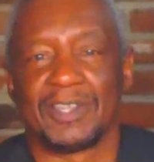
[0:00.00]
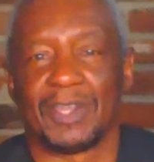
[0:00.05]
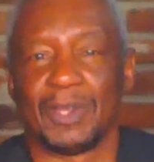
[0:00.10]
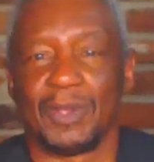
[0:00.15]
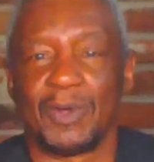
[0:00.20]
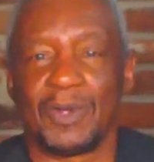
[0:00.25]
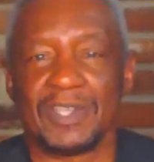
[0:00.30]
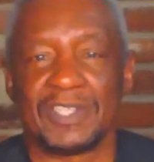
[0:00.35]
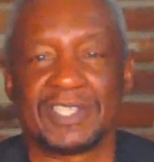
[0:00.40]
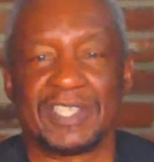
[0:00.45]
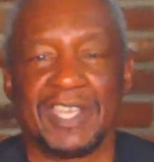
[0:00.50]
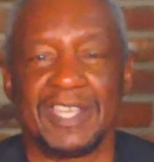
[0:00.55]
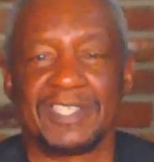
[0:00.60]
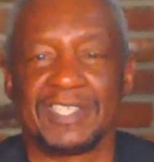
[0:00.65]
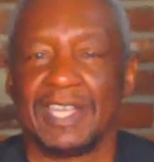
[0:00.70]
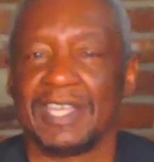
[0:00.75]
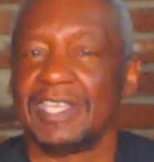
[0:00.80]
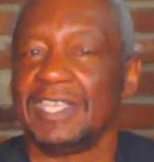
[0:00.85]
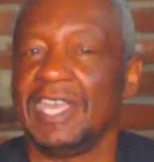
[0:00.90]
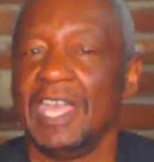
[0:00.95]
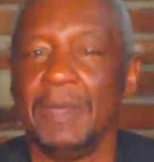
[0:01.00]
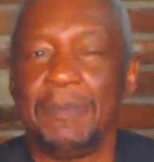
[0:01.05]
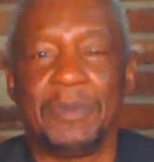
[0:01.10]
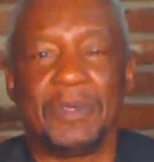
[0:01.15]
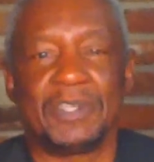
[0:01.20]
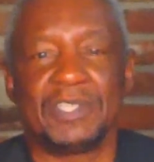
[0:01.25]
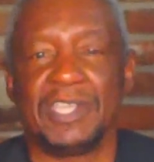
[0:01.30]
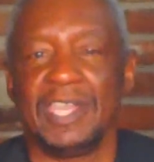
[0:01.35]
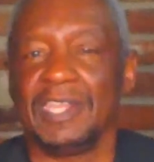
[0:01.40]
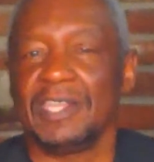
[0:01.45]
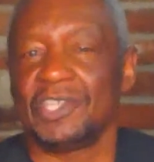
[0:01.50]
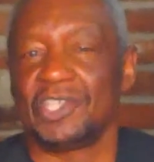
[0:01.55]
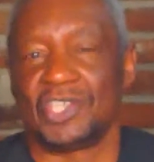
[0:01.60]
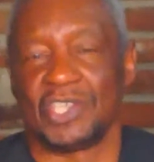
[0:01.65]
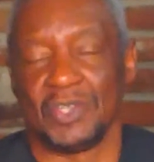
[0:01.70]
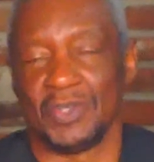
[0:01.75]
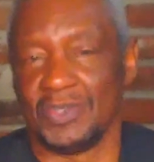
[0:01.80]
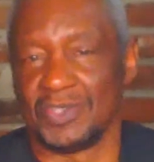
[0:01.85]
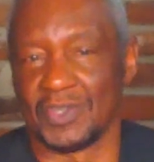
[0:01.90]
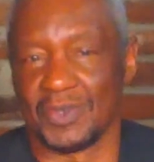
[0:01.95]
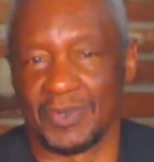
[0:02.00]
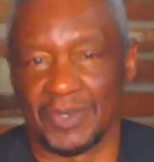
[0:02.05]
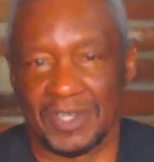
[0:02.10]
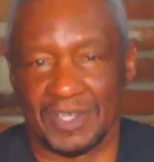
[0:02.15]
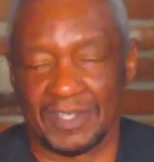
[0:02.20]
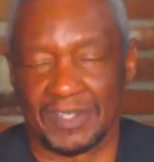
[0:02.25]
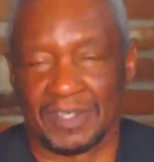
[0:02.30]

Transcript: Lord says, keep your tennis shoes on.